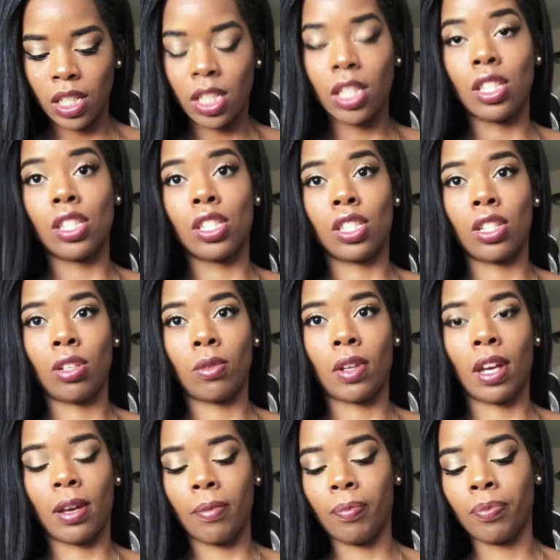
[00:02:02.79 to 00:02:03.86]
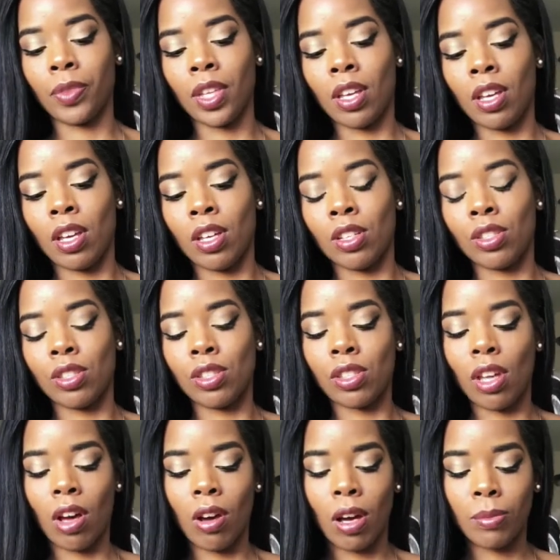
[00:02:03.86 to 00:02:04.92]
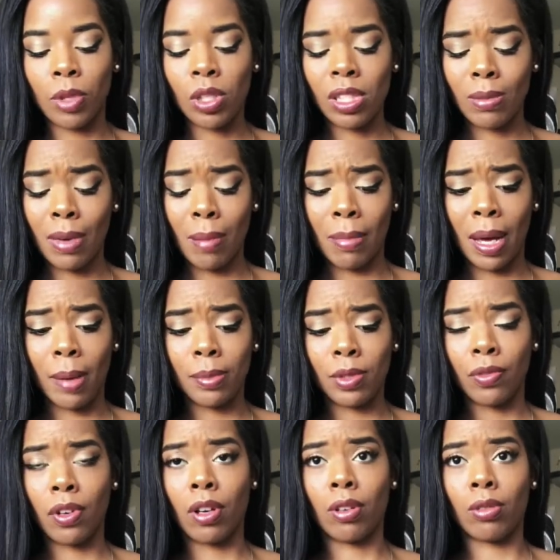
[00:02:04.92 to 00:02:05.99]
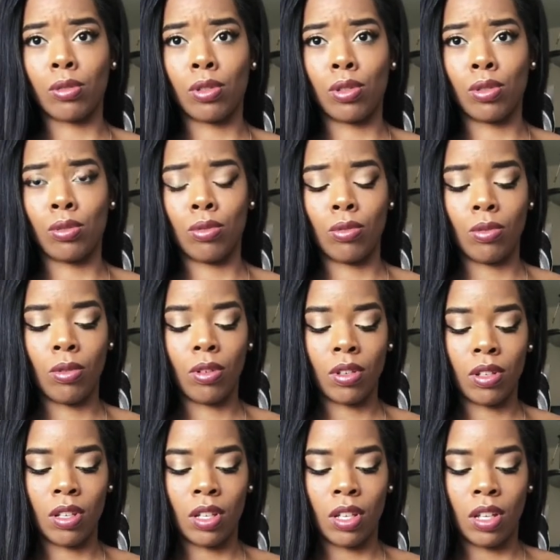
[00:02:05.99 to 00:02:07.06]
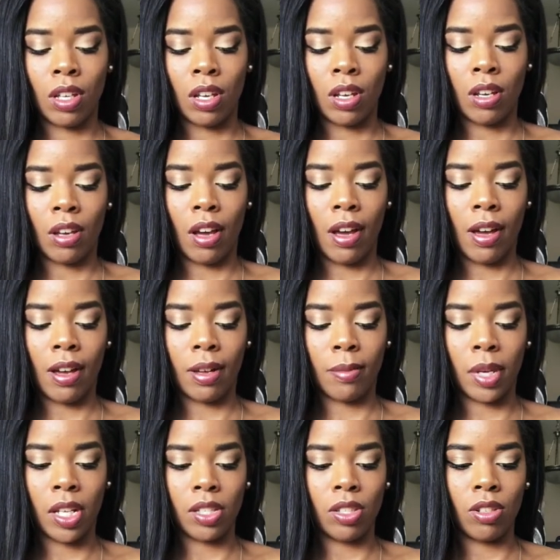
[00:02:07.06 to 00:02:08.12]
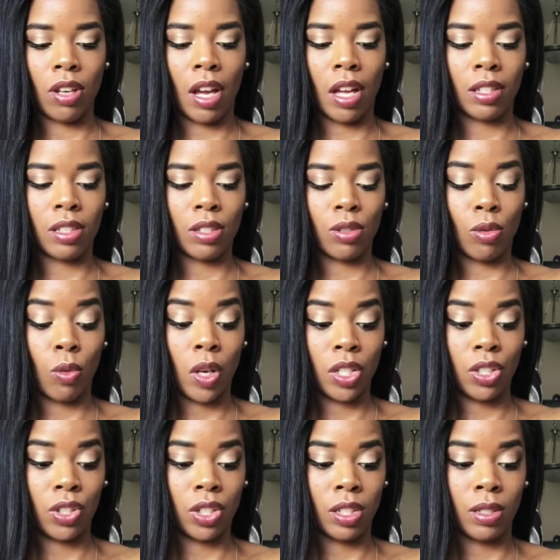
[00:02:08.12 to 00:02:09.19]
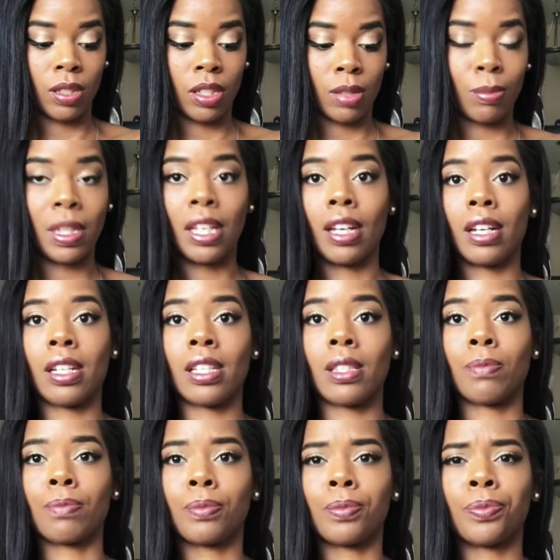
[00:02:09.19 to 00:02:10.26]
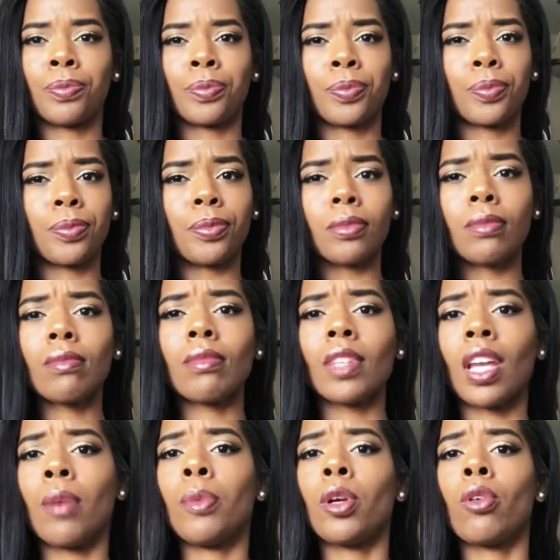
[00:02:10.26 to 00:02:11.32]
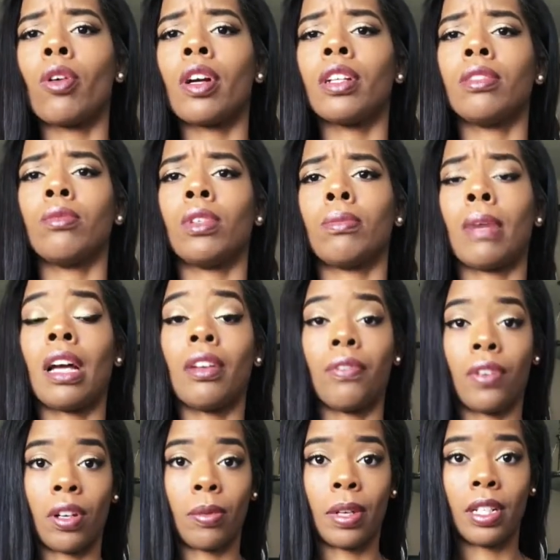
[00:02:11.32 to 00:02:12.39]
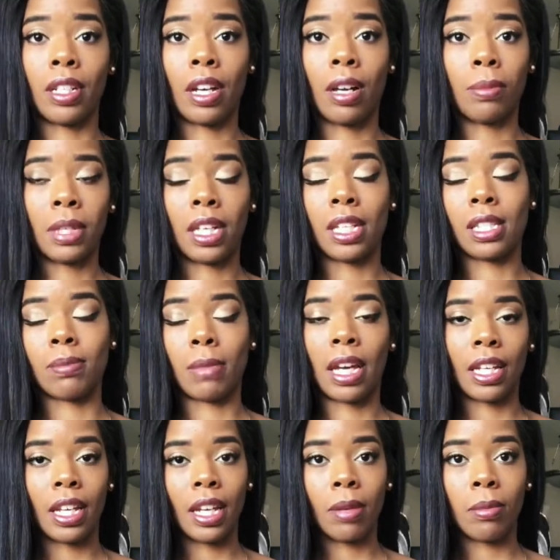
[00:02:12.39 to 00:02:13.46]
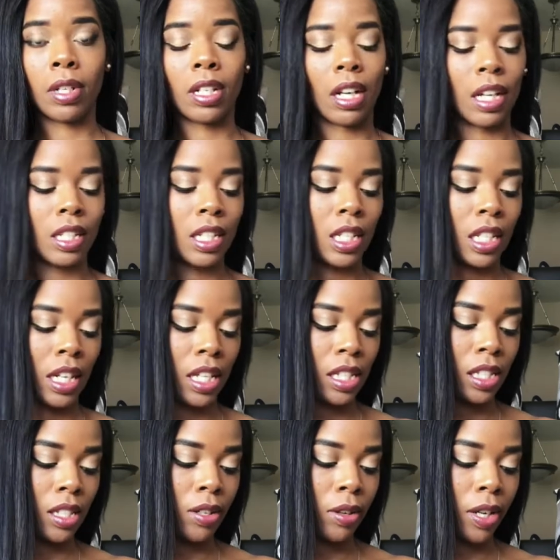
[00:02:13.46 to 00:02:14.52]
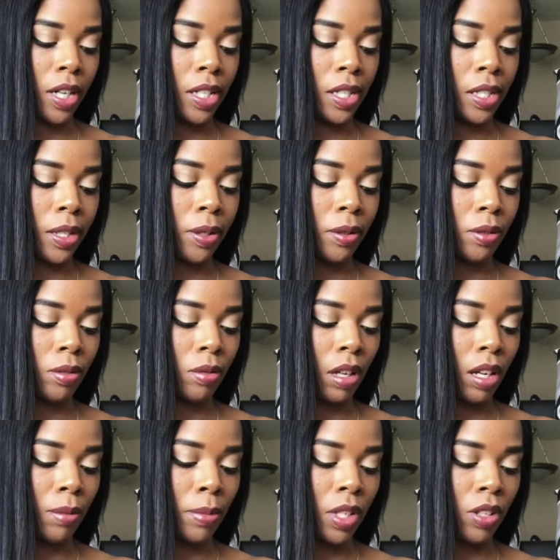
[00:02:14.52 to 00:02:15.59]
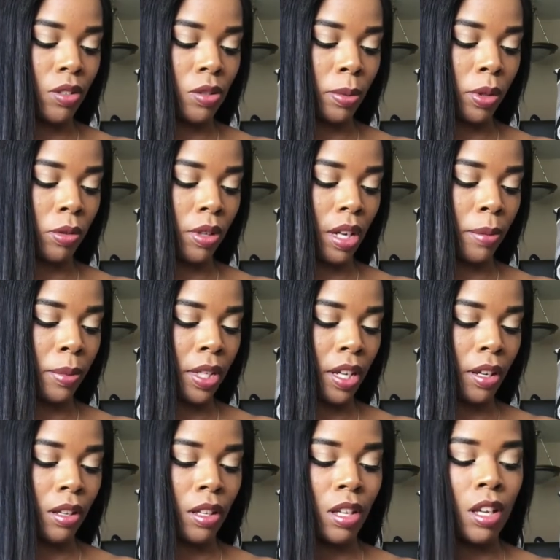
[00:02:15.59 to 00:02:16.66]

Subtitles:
into this Q&A. So, I'm using my mom's phone to answer you guys these questions because I'm recording with my phone right now because my camera, I need to get an SD card, so I ain't gonna be able to use my new camera yet.